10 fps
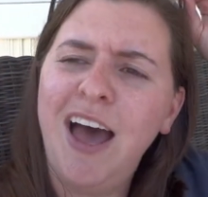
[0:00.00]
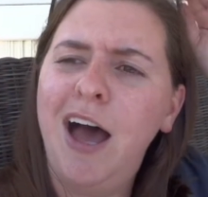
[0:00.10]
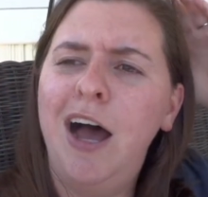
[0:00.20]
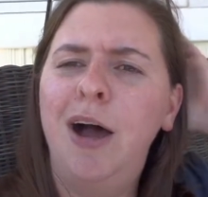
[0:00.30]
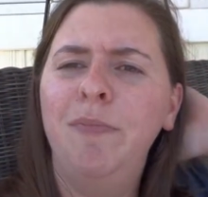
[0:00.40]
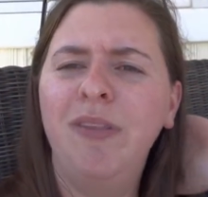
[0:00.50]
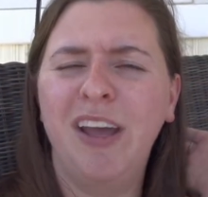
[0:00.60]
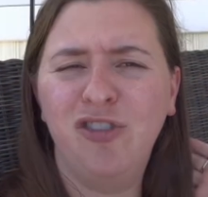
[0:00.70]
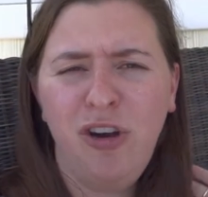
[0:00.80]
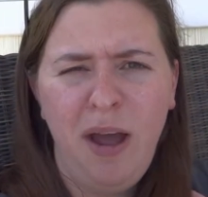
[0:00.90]
um, like
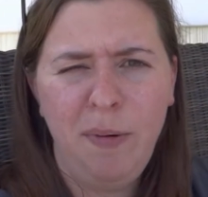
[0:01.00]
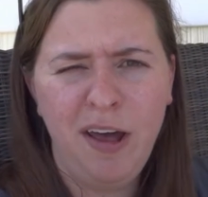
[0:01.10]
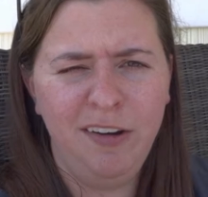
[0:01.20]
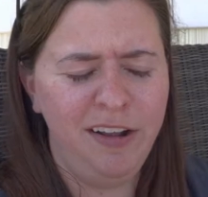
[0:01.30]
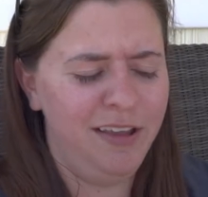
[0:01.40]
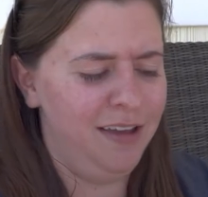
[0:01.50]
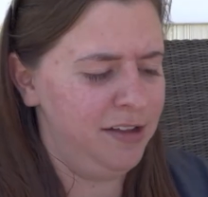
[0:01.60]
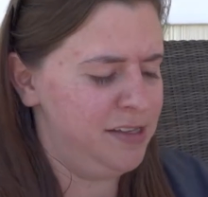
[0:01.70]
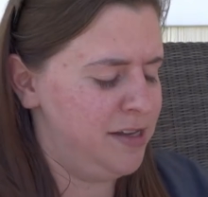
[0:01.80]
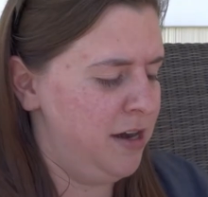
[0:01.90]
a tripod or anything I
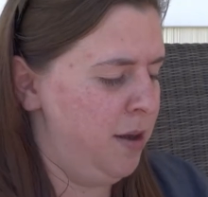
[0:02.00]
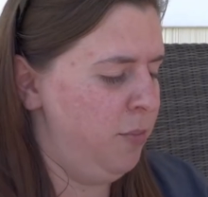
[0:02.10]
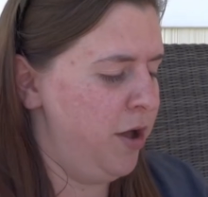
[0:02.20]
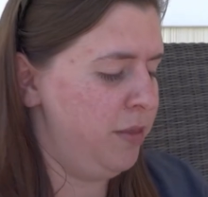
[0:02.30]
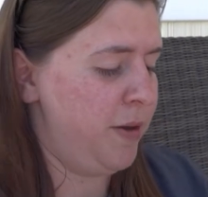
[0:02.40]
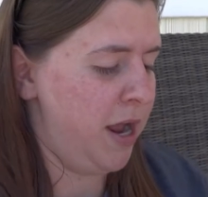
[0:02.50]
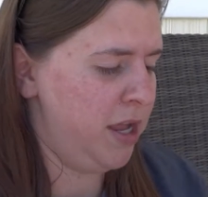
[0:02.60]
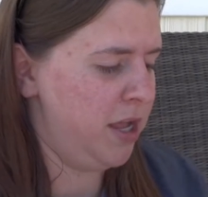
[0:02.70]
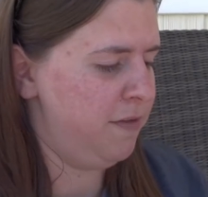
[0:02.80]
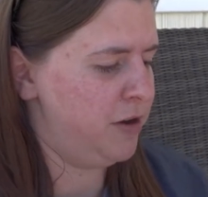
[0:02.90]
could set it up with, but I
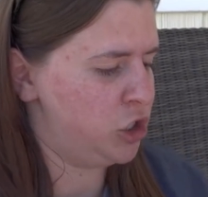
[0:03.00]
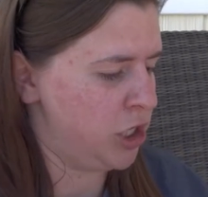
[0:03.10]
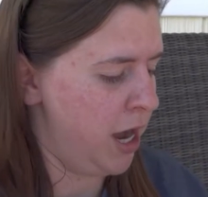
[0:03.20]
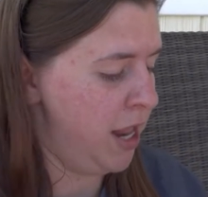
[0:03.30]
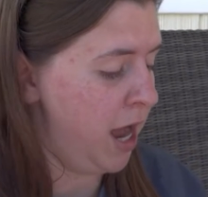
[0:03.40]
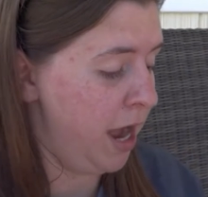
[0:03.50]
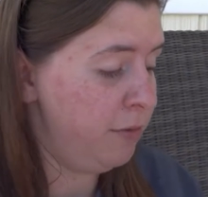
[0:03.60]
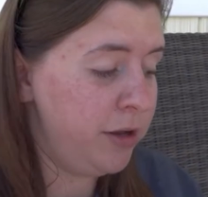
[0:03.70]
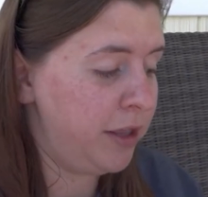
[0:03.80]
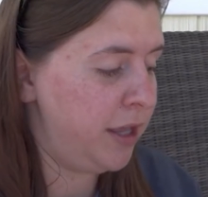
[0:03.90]
could give it a shot. I
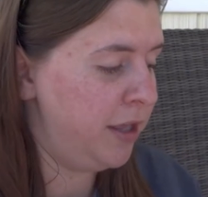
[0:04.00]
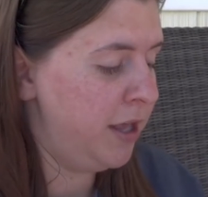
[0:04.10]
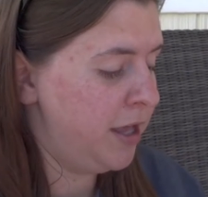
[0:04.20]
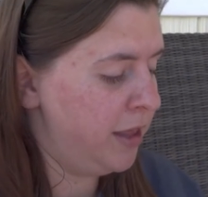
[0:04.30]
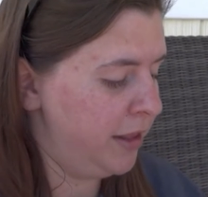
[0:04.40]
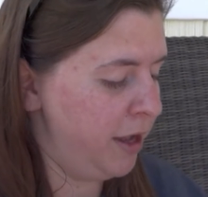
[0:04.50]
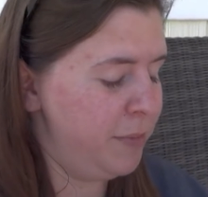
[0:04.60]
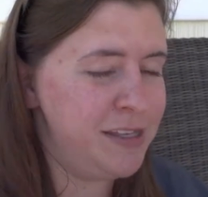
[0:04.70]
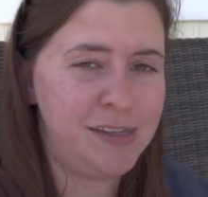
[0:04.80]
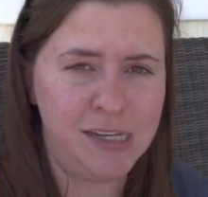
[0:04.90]
really like
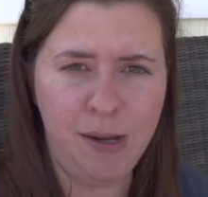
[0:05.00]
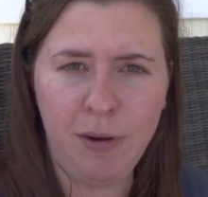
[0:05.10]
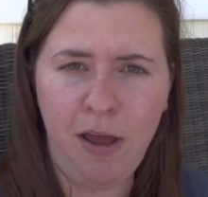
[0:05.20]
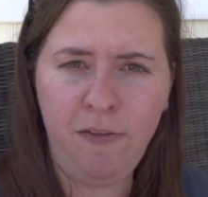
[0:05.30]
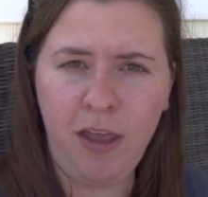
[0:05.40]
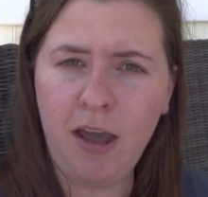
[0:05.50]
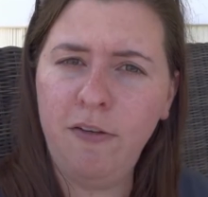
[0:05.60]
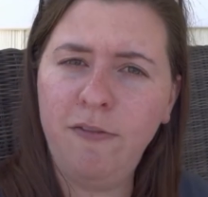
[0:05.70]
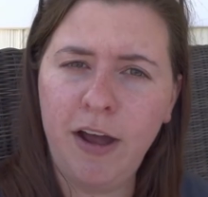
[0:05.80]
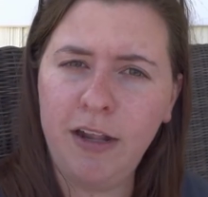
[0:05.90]
my system, and I feel like I
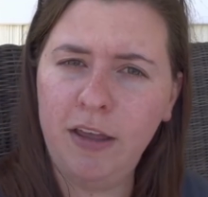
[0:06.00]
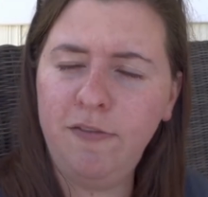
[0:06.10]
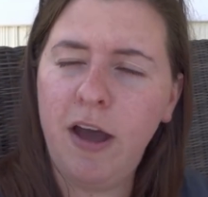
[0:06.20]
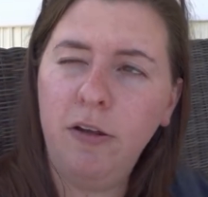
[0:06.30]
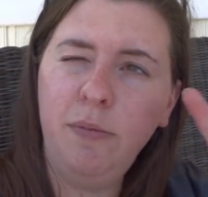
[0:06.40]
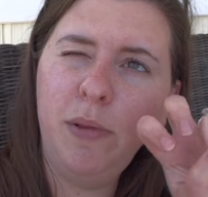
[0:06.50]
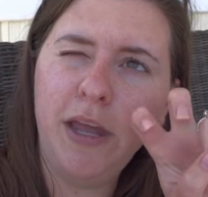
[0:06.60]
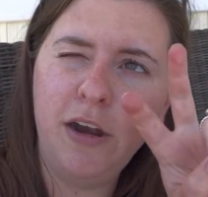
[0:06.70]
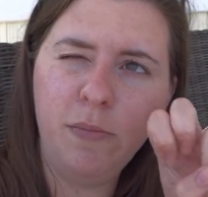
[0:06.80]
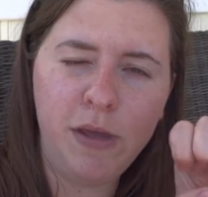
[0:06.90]
finally found
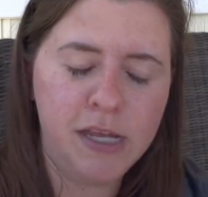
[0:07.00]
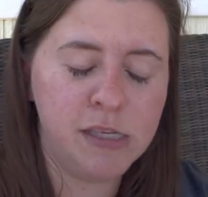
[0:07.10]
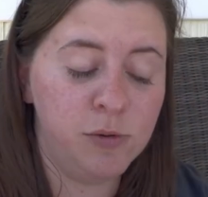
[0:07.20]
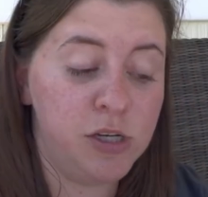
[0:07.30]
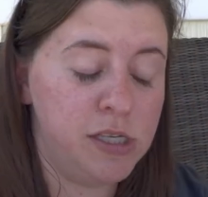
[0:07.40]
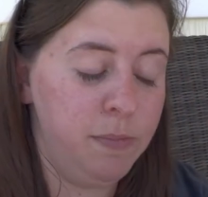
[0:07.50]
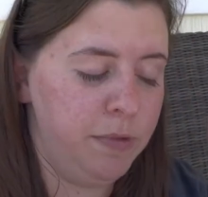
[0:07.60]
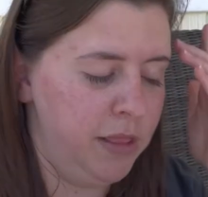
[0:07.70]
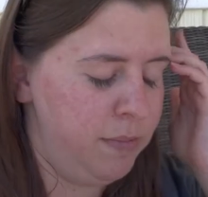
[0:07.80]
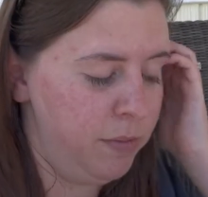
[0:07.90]
planner peace, which is
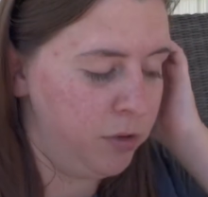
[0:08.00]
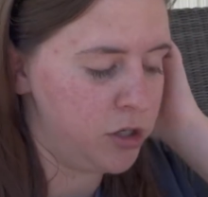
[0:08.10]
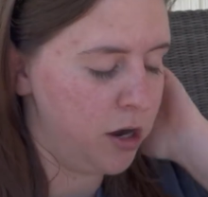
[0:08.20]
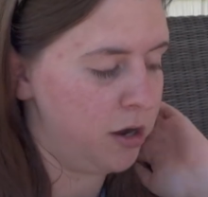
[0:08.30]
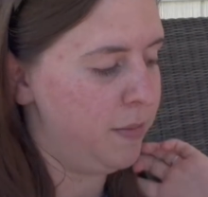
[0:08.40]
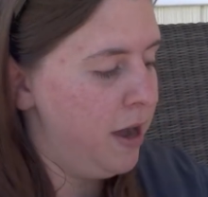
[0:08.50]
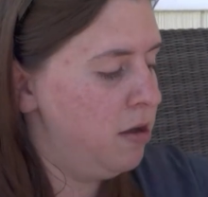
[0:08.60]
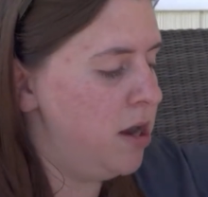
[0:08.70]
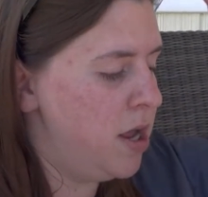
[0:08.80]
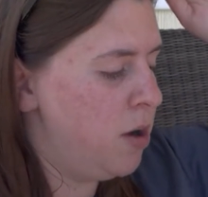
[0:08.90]
something that people talk about
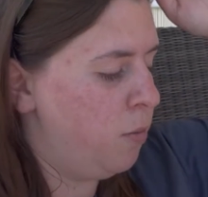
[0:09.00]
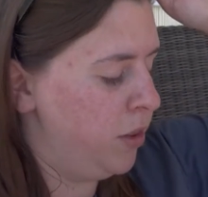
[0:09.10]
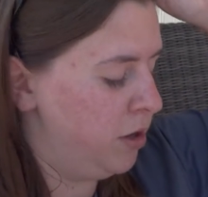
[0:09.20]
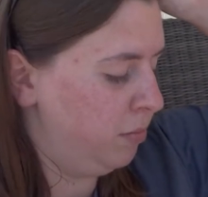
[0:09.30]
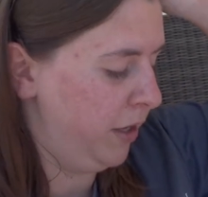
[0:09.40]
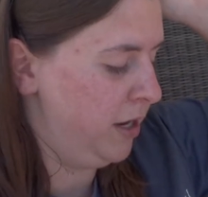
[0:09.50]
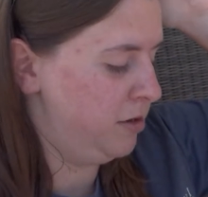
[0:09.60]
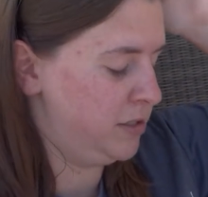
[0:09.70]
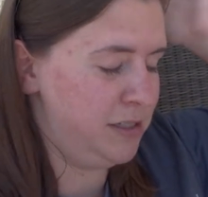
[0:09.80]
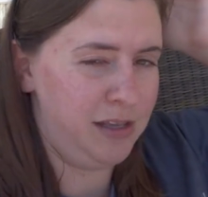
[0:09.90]
when they're
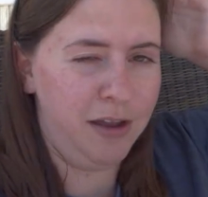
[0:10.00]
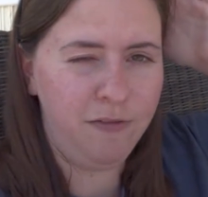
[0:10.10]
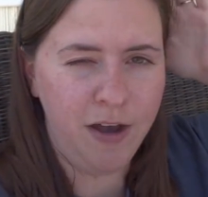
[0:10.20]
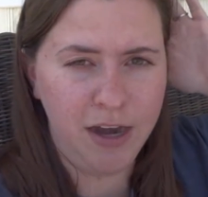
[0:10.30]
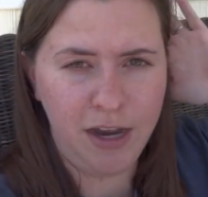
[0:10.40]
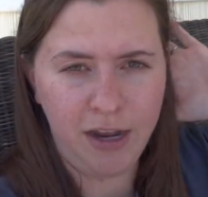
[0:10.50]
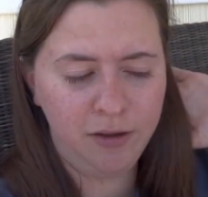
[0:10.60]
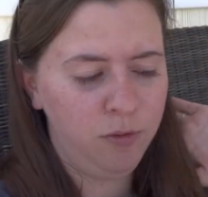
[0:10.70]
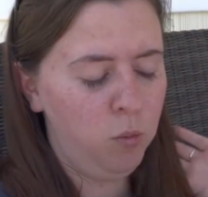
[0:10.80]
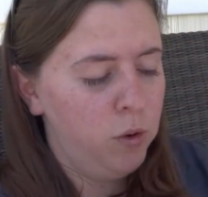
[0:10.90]
planners, is like finding
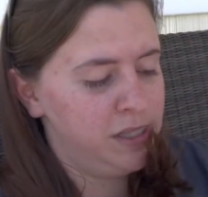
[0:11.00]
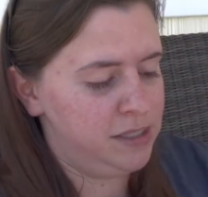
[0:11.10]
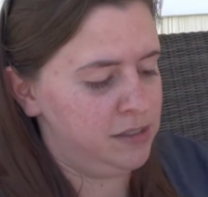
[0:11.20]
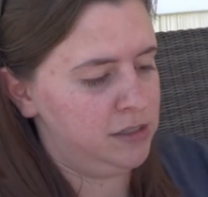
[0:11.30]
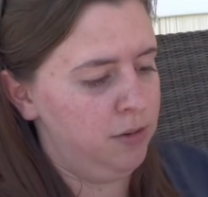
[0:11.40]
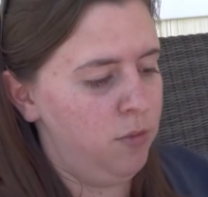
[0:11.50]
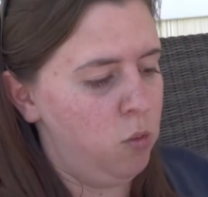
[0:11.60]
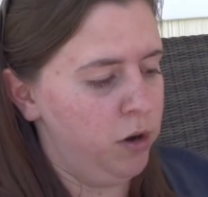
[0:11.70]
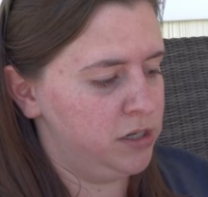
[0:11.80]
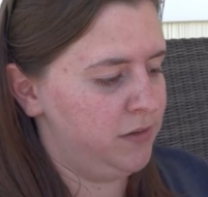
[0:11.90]
what system
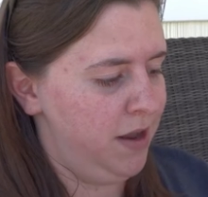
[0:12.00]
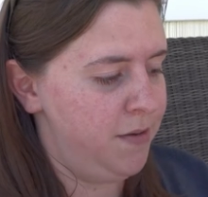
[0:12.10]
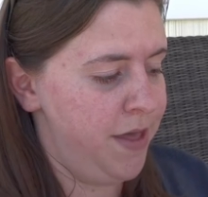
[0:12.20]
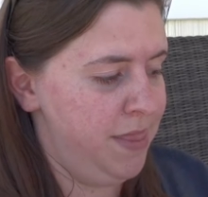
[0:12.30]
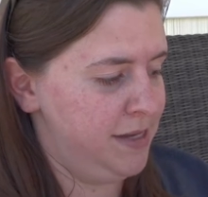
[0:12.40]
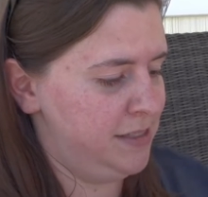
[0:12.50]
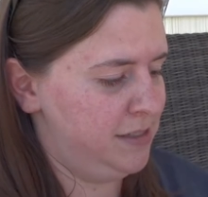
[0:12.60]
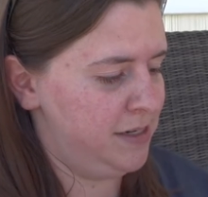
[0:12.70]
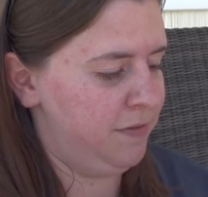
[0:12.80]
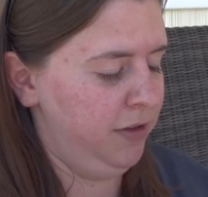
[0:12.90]
works for you. And this
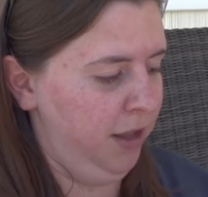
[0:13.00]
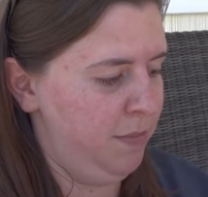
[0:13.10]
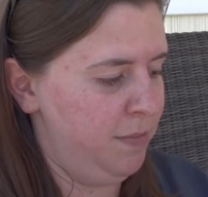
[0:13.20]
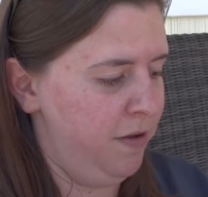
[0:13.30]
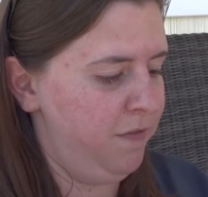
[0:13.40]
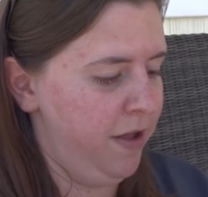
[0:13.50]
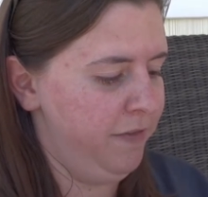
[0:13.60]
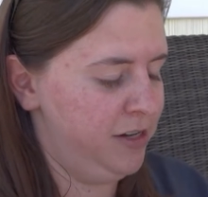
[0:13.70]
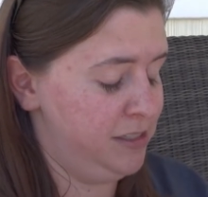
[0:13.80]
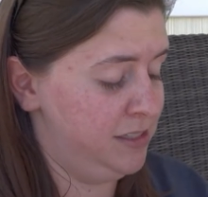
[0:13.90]
has definitely been my
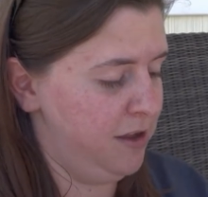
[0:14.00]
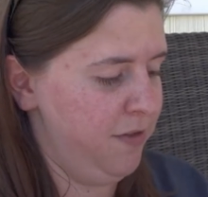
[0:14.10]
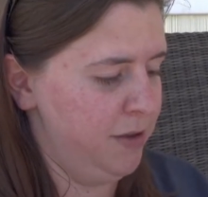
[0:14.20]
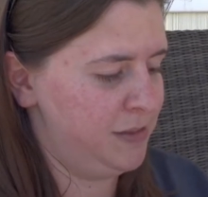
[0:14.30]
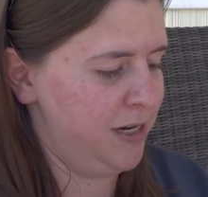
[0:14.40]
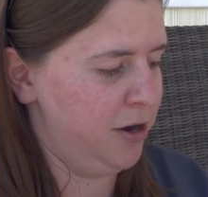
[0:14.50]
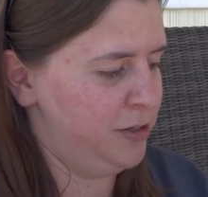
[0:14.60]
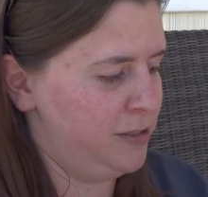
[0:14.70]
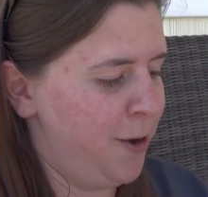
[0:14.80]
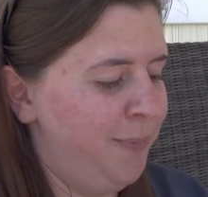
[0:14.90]
favorite since giving up
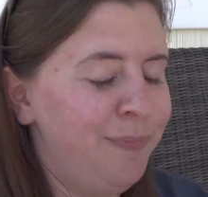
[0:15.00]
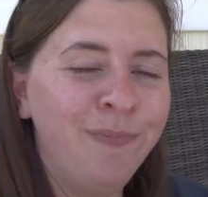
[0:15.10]
stickers. So